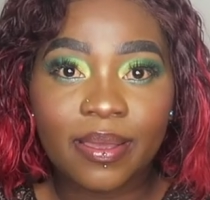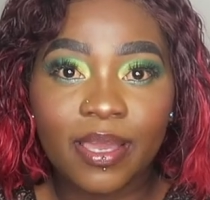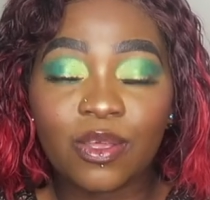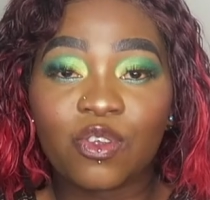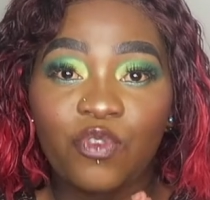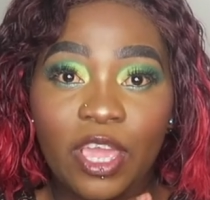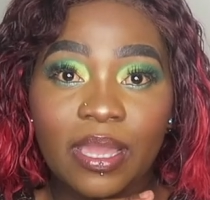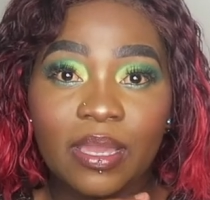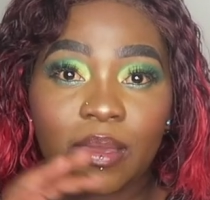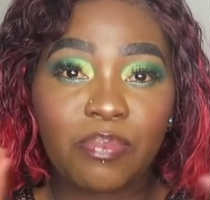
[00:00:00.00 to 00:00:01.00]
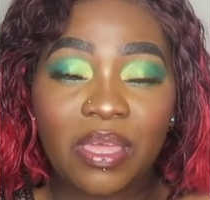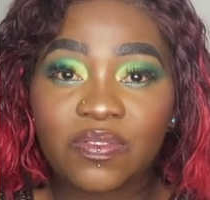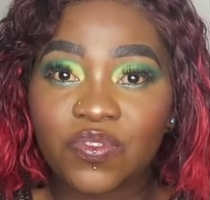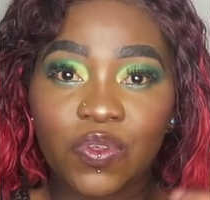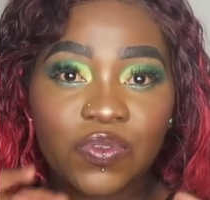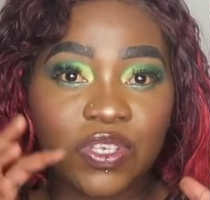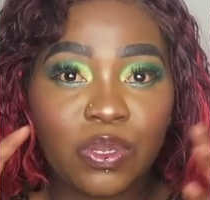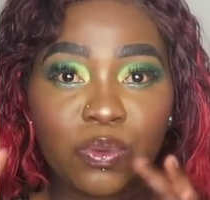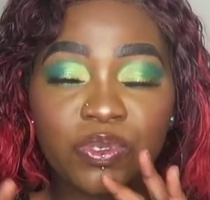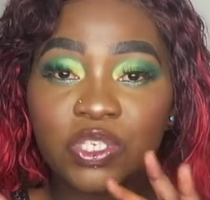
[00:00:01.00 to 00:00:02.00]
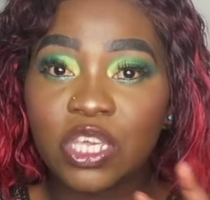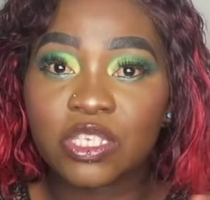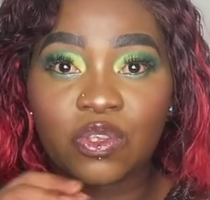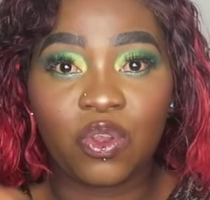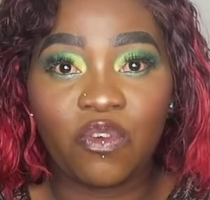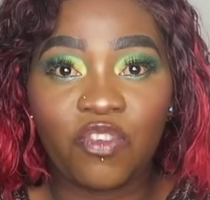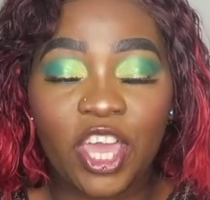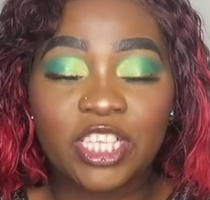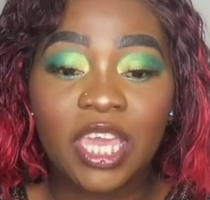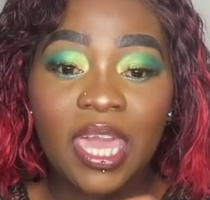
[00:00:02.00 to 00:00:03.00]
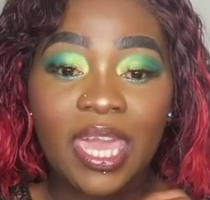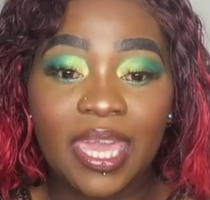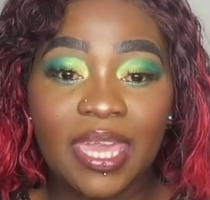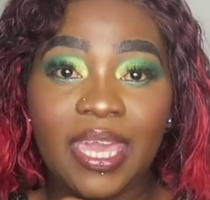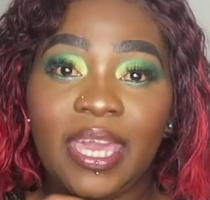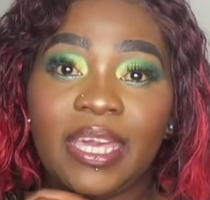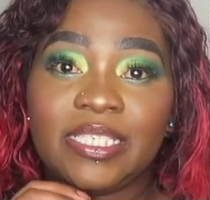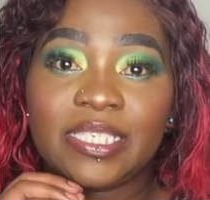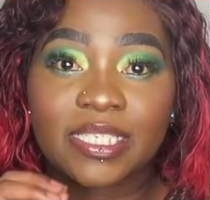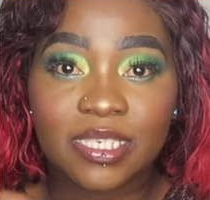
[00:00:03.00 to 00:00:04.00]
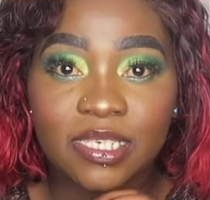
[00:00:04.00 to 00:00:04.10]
a lot of like pencils and lipsticks and all of that, and